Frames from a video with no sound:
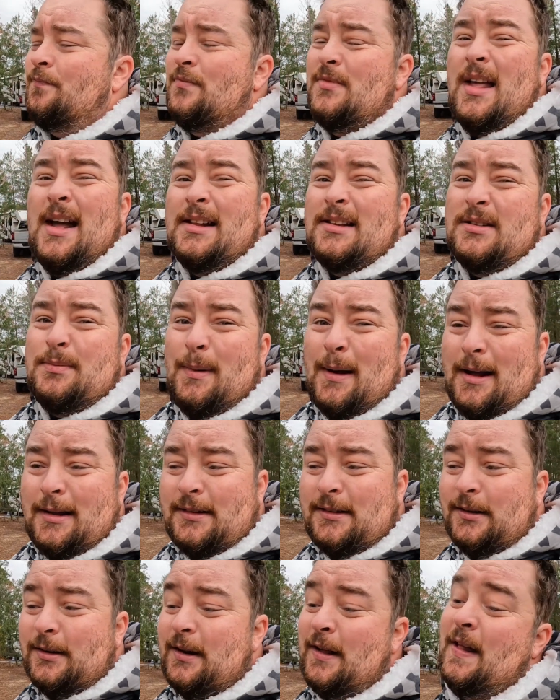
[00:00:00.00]
Not
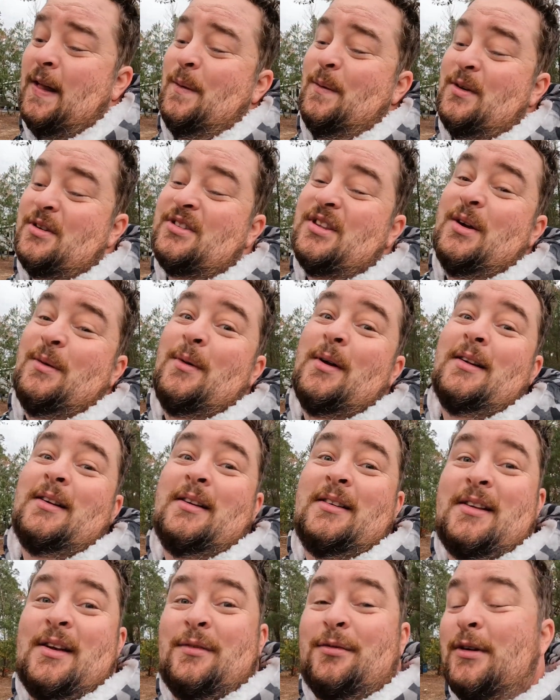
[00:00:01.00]
sponsored. I wish they would
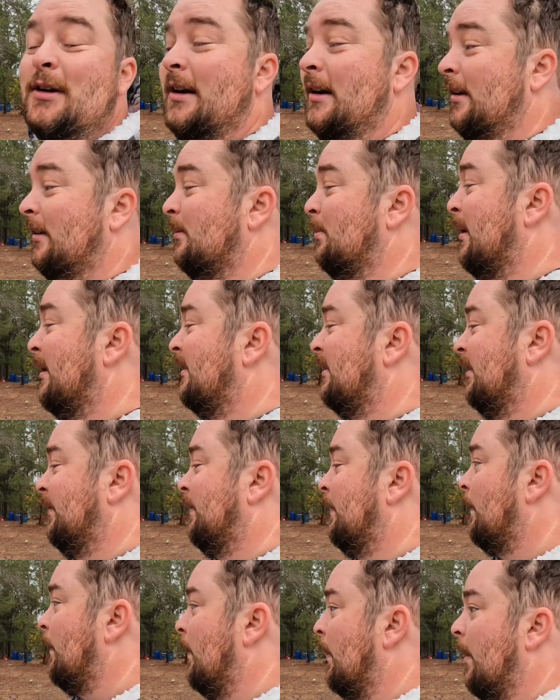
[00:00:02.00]
because they're freaking
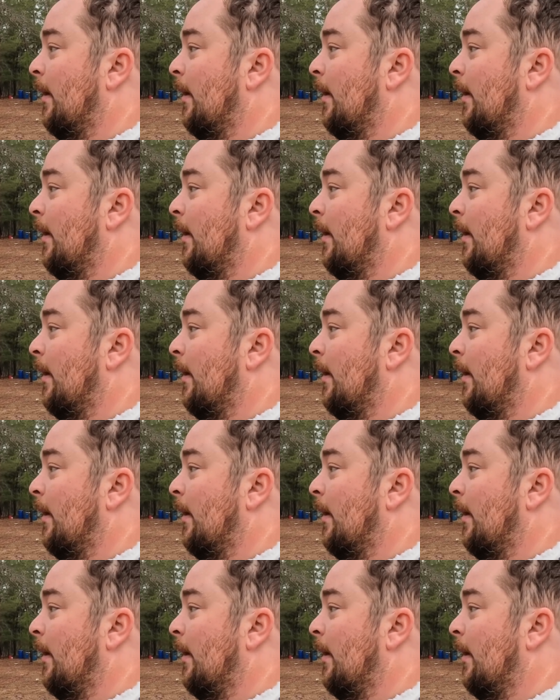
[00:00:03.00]
expensive.